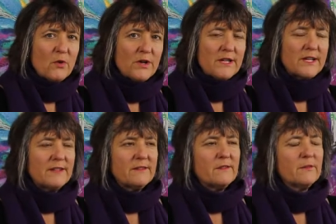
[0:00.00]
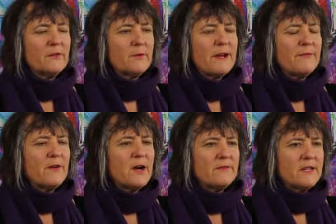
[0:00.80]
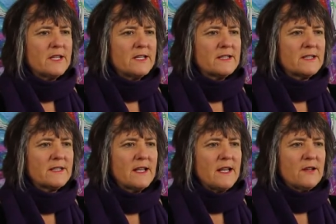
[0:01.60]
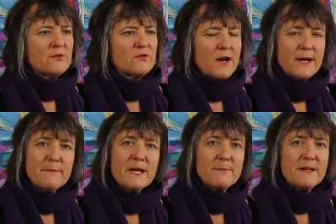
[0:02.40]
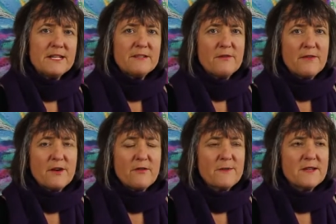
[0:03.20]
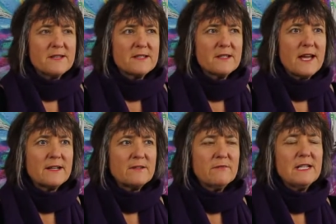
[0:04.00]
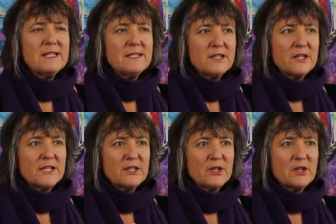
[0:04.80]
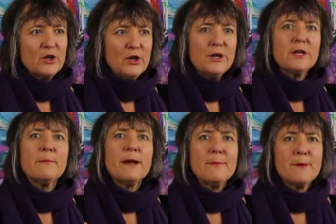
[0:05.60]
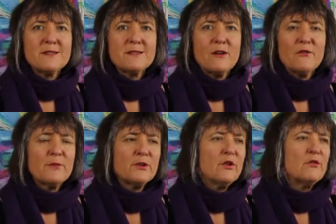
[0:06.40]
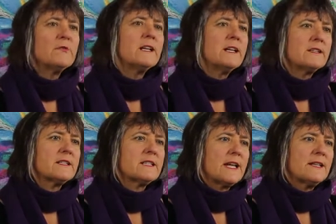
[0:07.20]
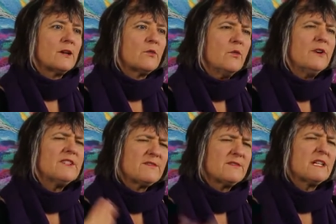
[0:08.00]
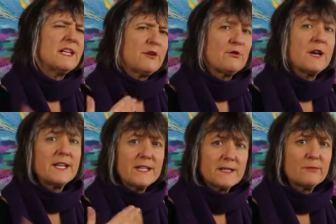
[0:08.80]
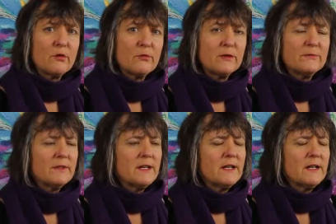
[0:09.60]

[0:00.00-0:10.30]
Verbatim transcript: working for about five years trying many many different therapies and, and, really starting to learn about myself but not really understanding what is really creating this problem